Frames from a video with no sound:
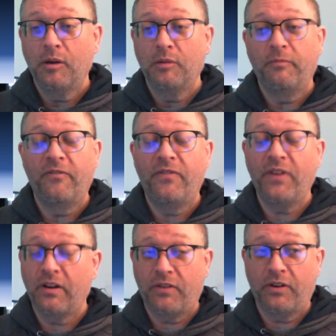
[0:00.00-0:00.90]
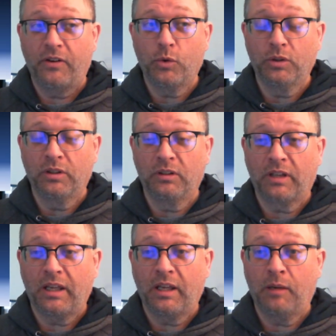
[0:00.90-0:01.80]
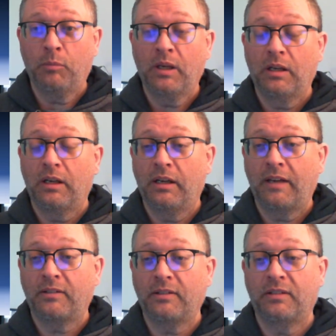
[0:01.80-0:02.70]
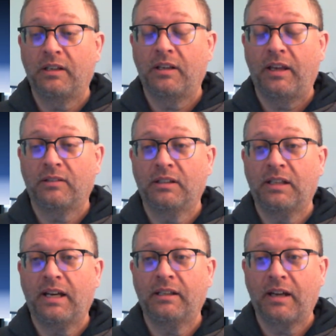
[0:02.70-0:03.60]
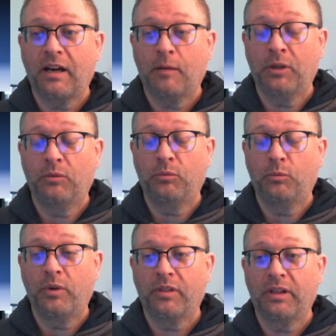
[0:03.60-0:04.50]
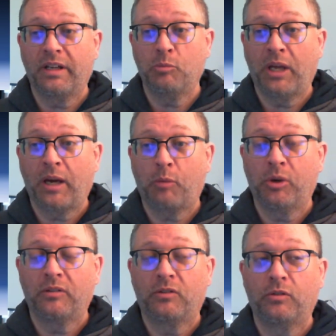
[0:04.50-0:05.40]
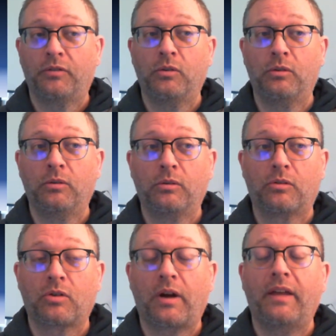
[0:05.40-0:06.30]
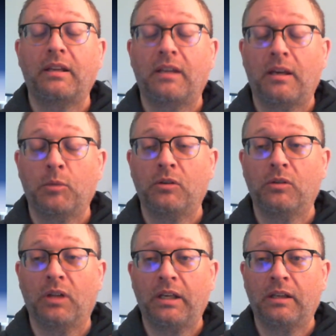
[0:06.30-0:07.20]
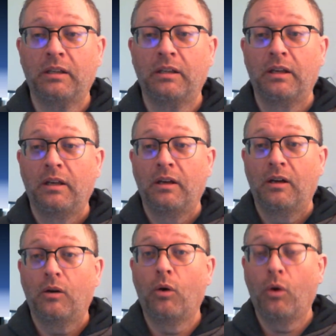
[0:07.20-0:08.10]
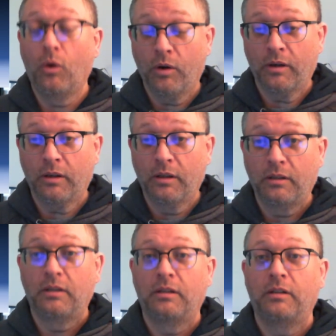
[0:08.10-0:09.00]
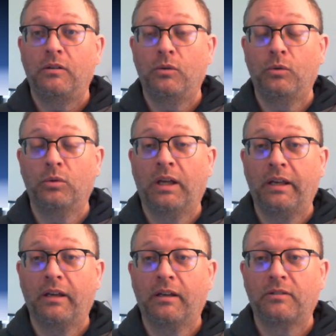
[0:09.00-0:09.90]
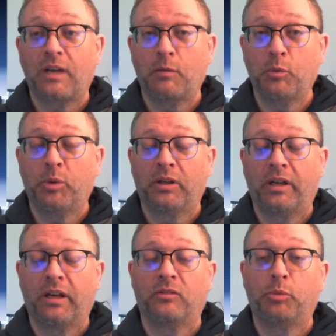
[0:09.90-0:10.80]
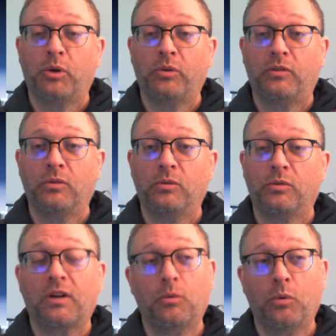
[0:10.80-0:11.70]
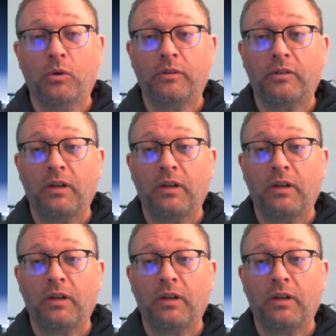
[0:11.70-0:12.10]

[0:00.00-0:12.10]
Very, very cool little game. As I said, it has a lot in common with Lady Blackbird, so if you try that game and you like it, or you like Cyberpunk as opposed to Star Wars,